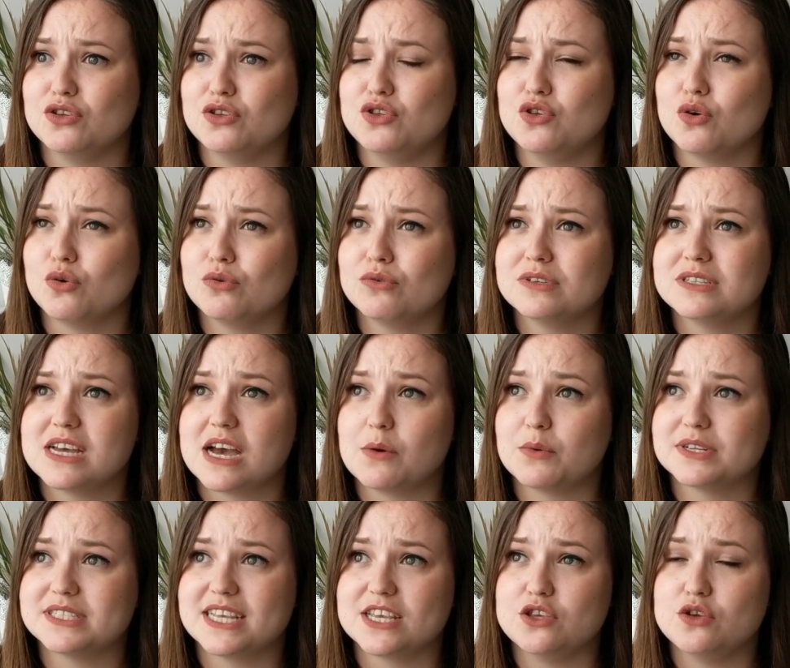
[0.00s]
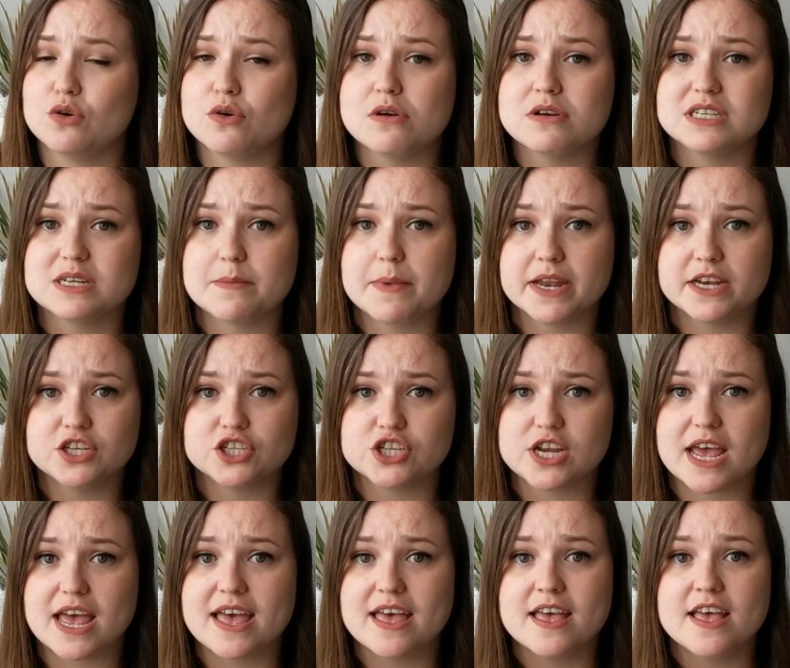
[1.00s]
young
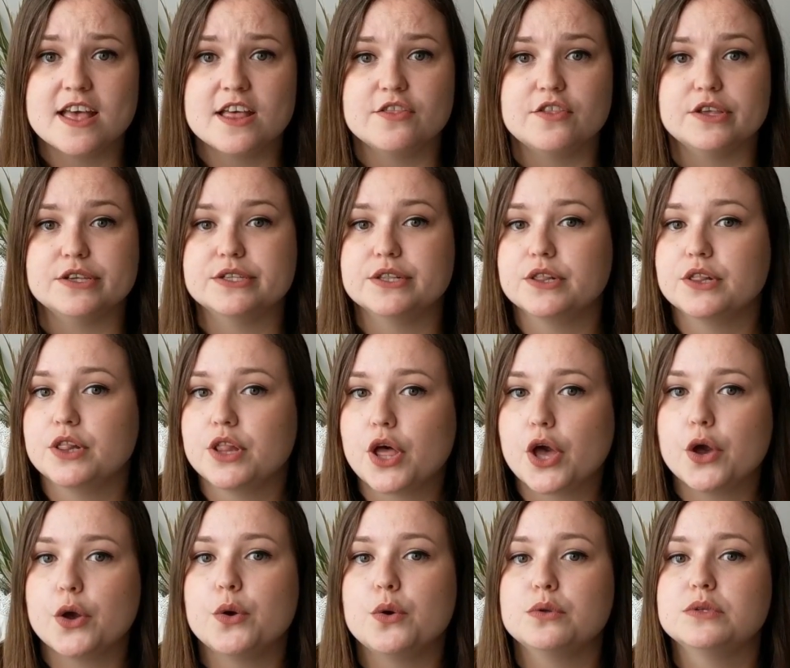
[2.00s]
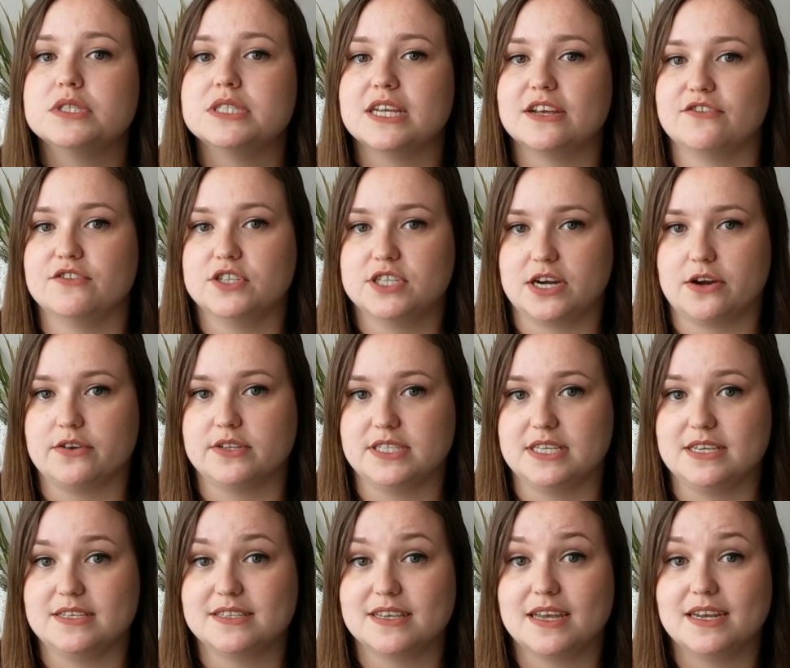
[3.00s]
dementia, there's loads of different
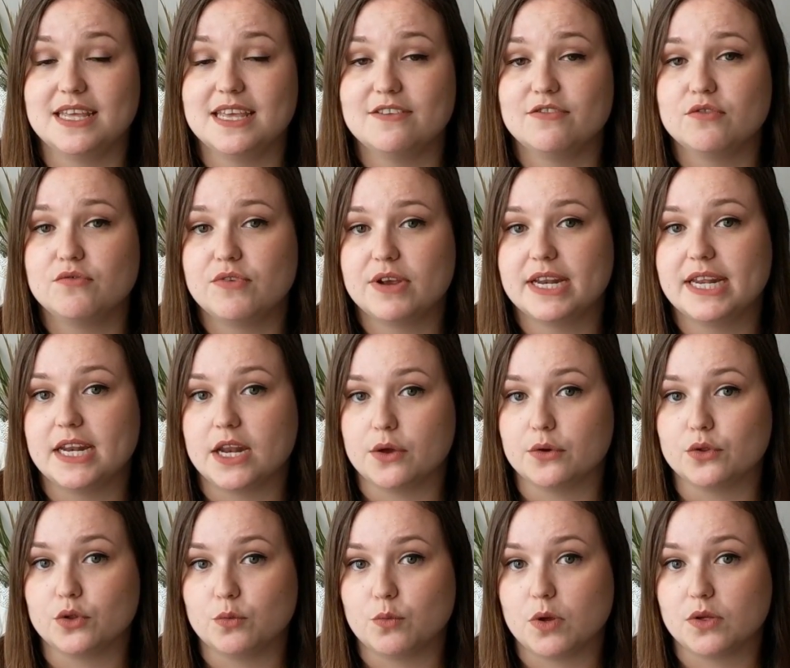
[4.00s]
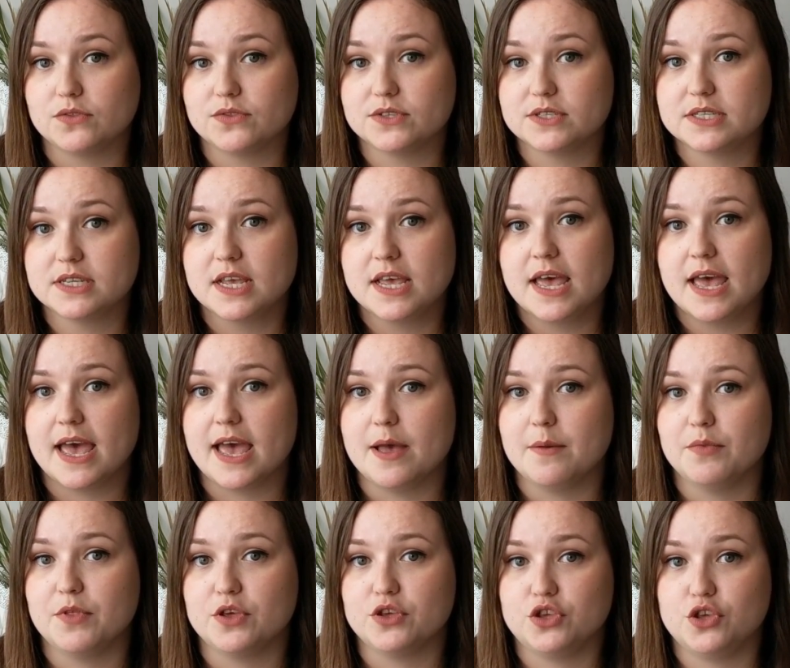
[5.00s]
charities, and even really local ones
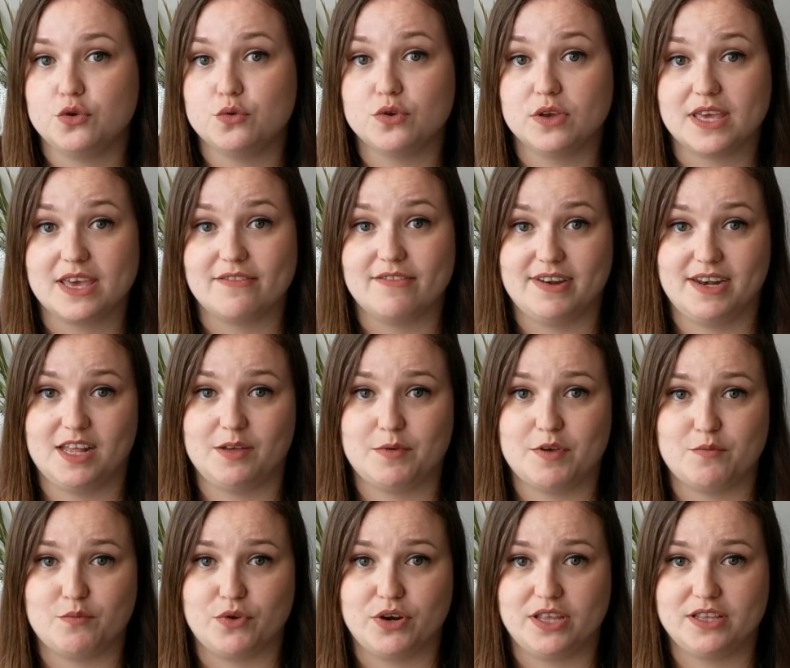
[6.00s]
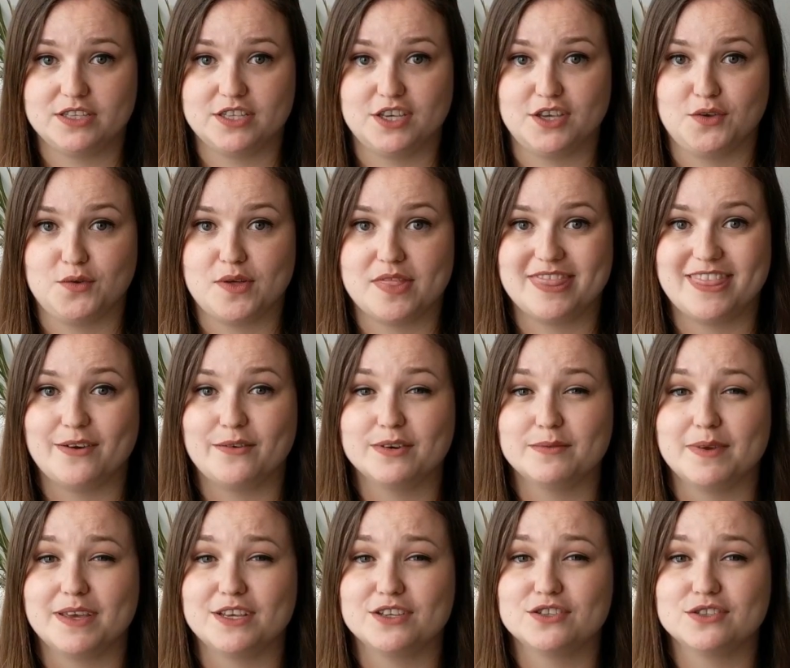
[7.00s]
that you could give a little bit of money to that
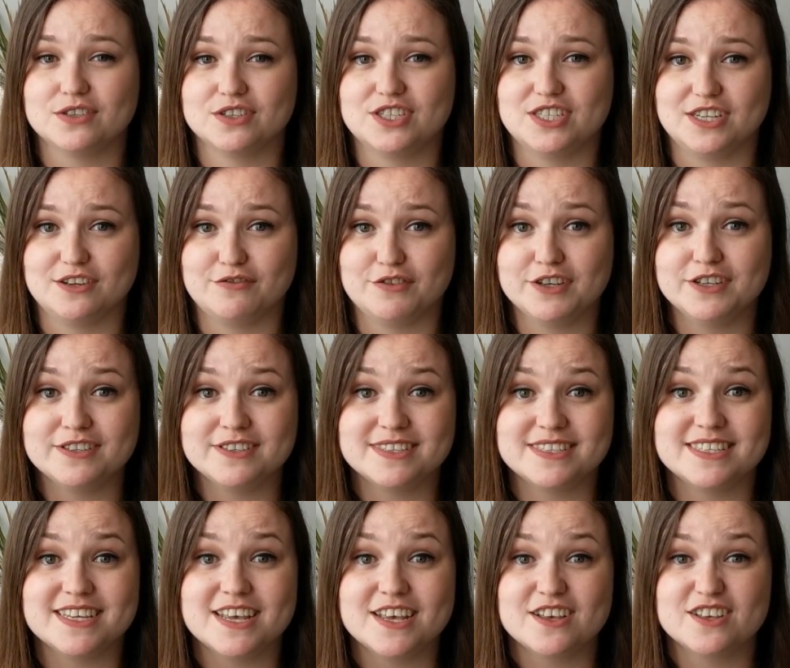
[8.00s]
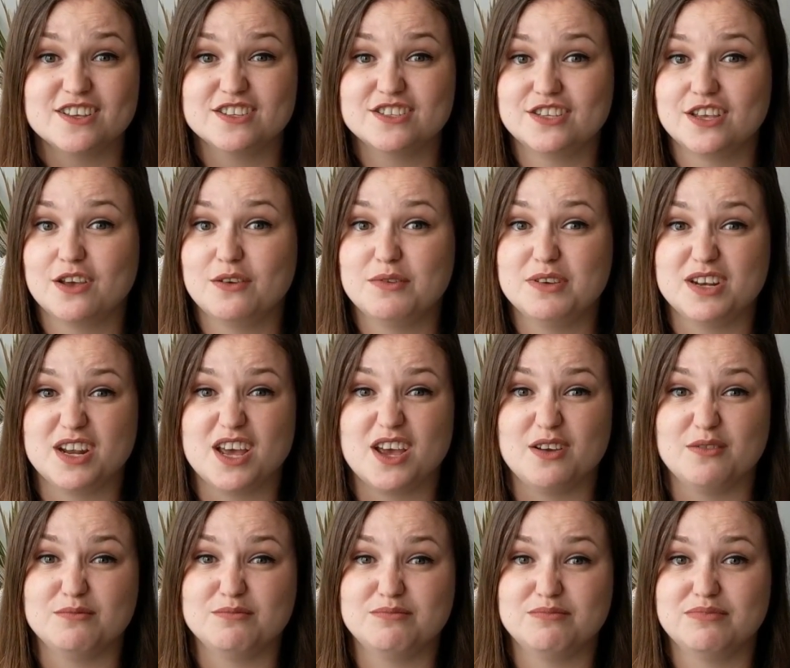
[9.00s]
would make such a difference. So you
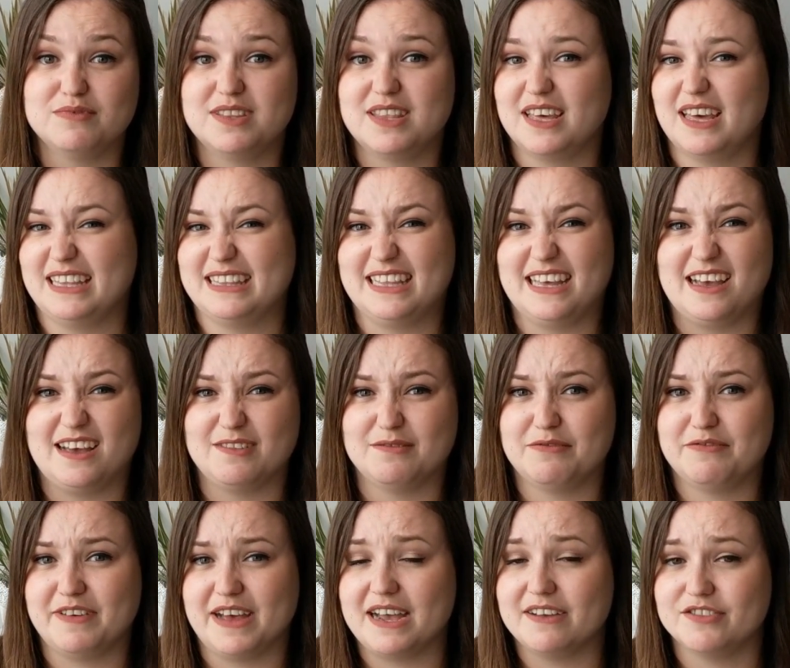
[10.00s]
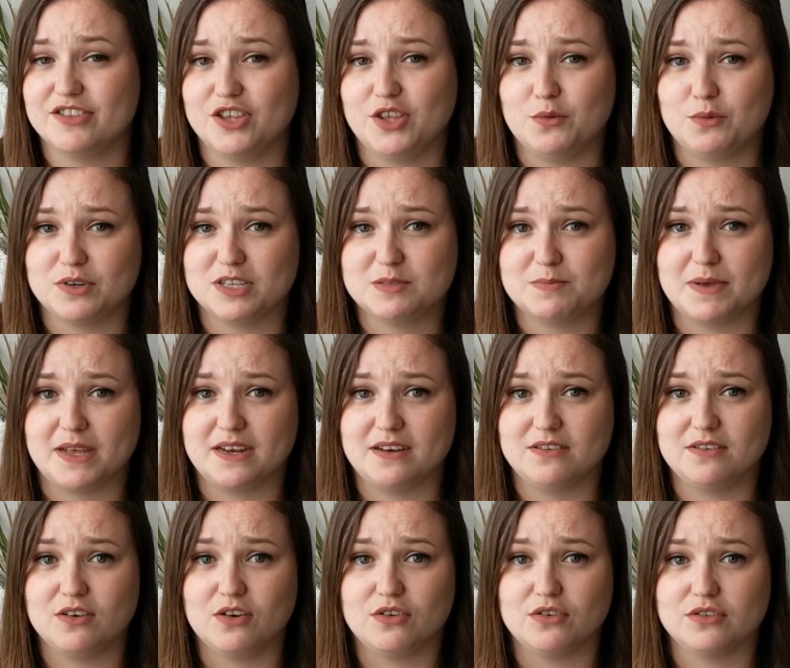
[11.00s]
know, that £5 that you would
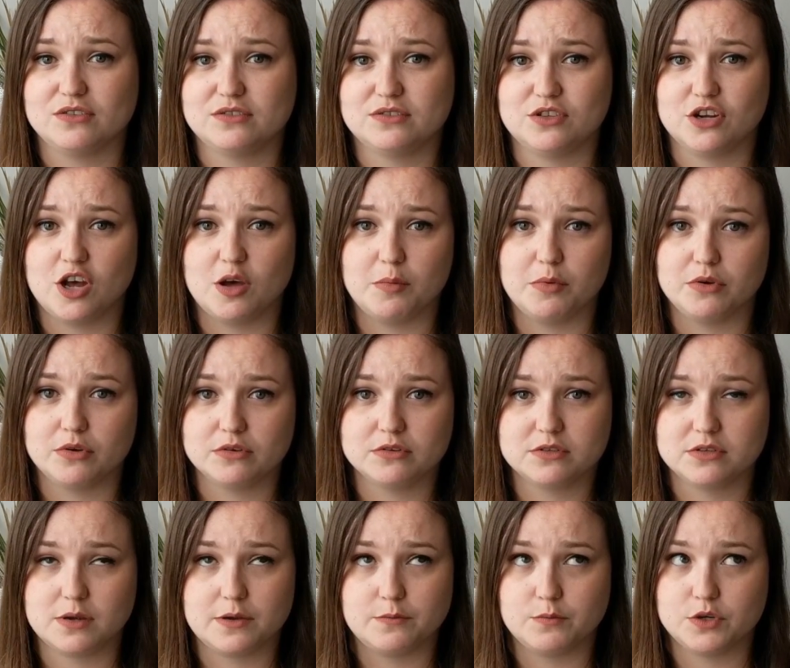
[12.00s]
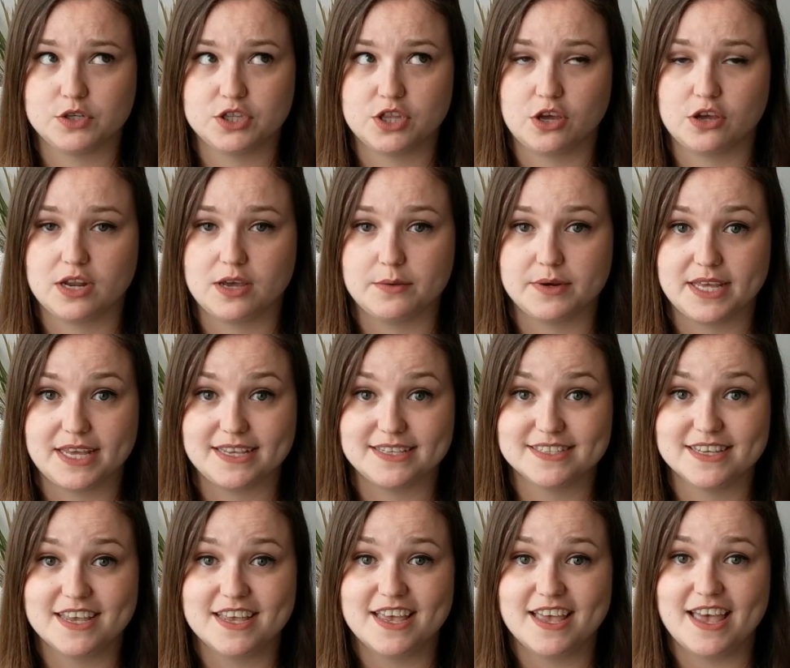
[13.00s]
spend on a Starbucks, or how much they are nowadays,